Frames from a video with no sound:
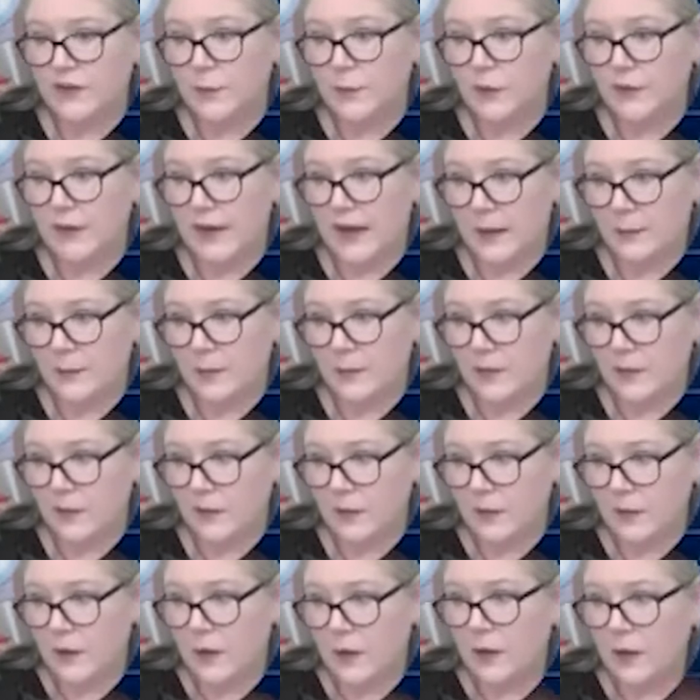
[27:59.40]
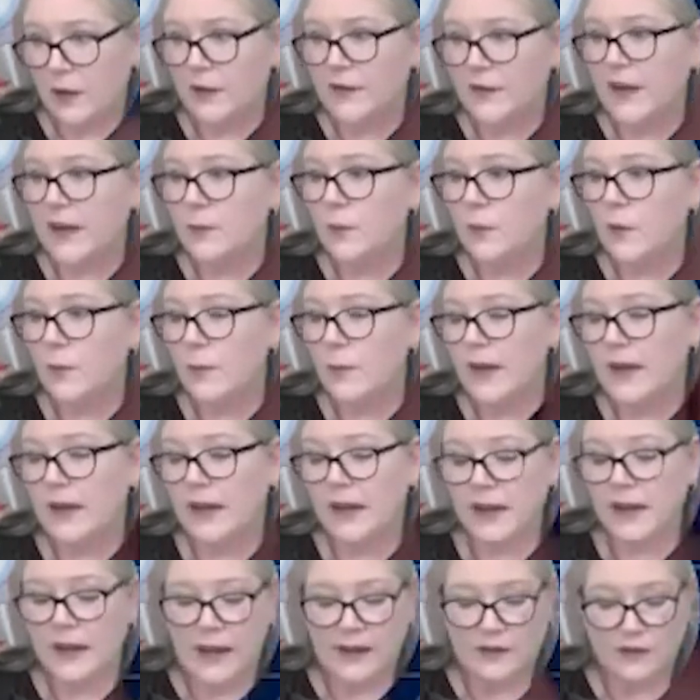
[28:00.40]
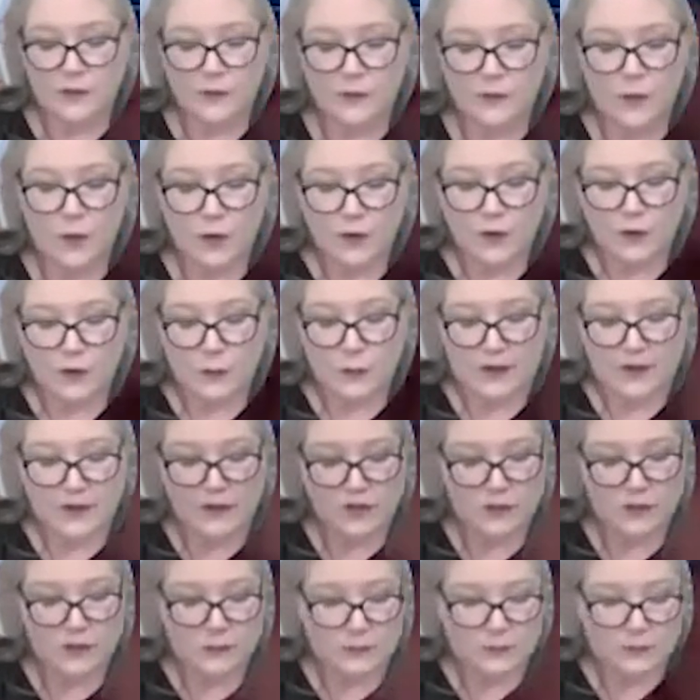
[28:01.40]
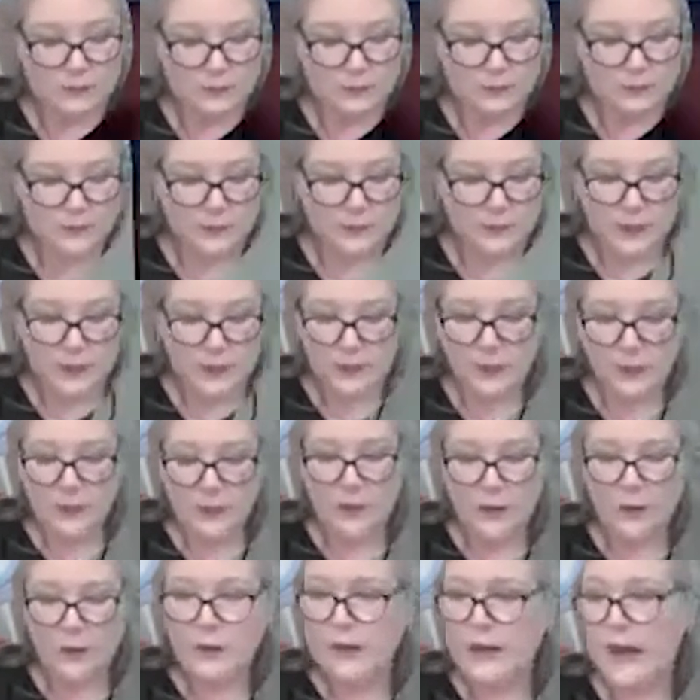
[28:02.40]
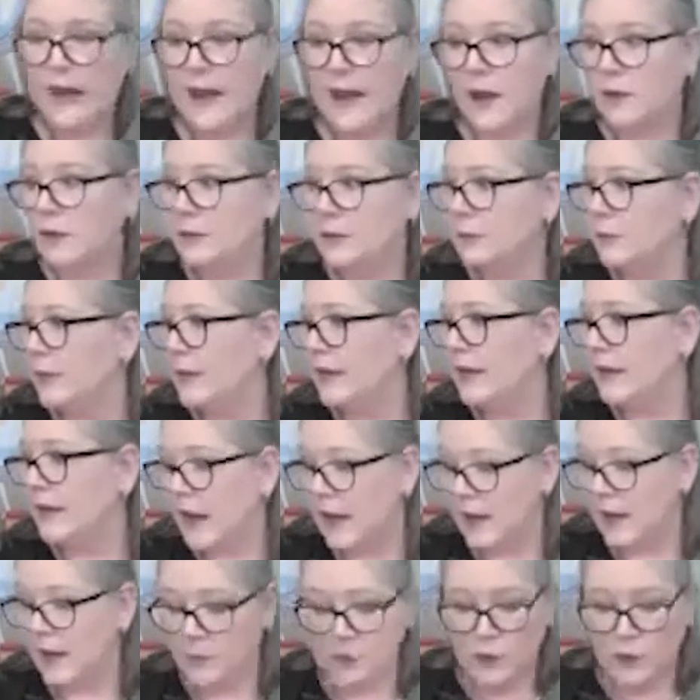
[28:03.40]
tape because then it won't make a connection for our switch. Now we got to move